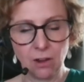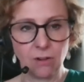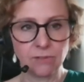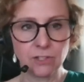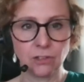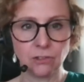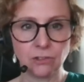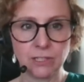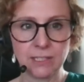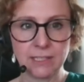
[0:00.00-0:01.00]
of
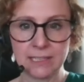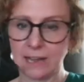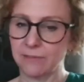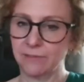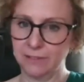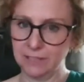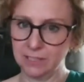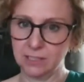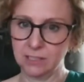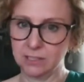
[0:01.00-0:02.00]
children, staff and
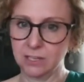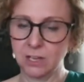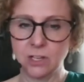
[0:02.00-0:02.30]
visitors.